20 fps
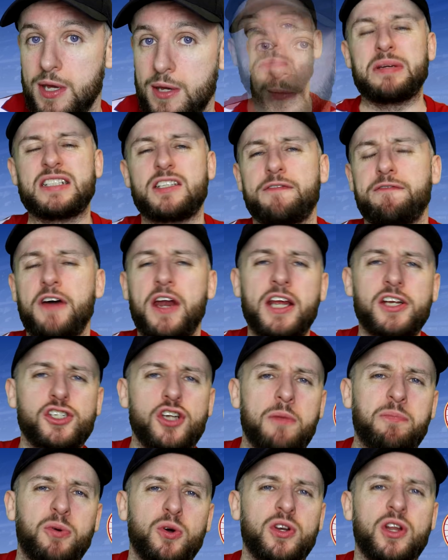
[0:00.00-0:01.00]
But to finish
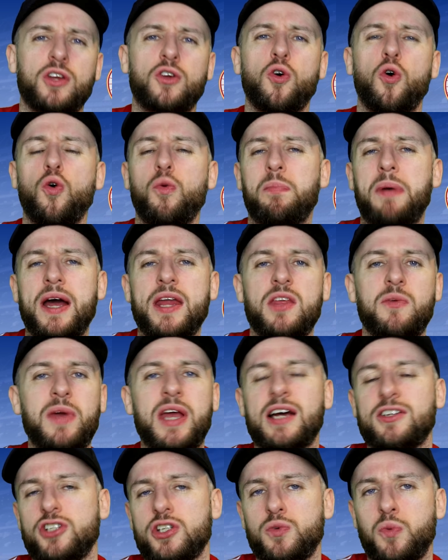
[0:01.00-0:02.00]
up on the goal, by the way,
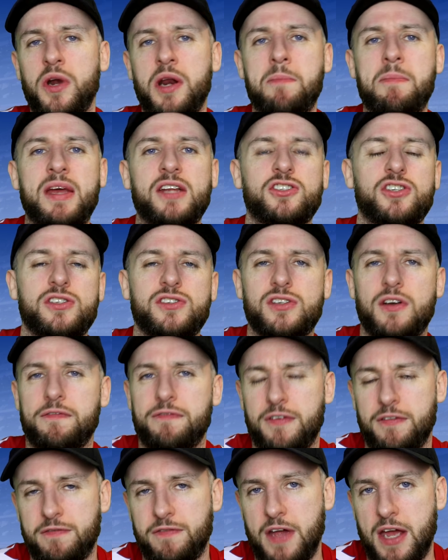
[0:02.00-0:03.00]
I just want to mention
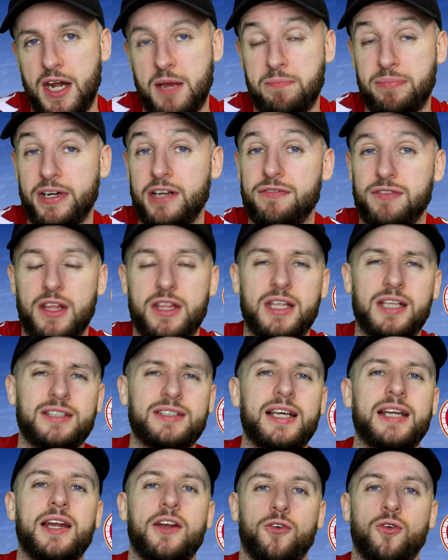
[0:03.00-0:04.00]
something very briefly that
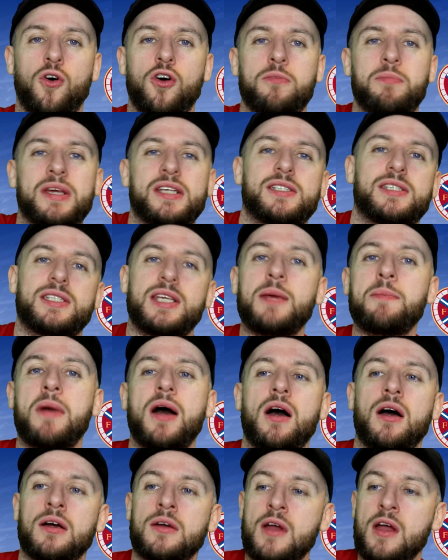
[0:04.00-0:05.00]
did annoy me.
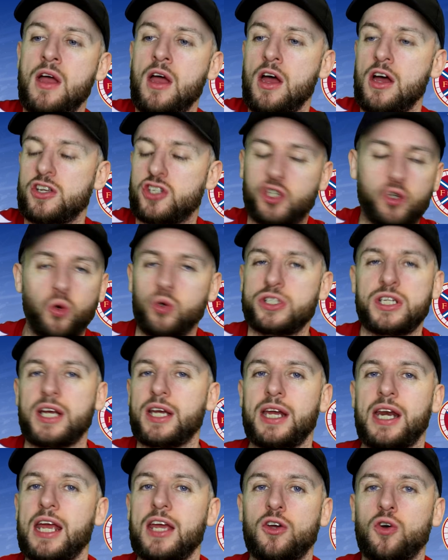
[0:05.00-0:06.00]
Sima scores a
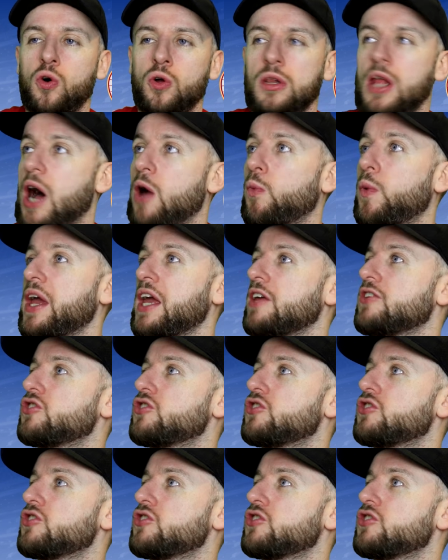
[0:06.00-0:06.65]
great goal away.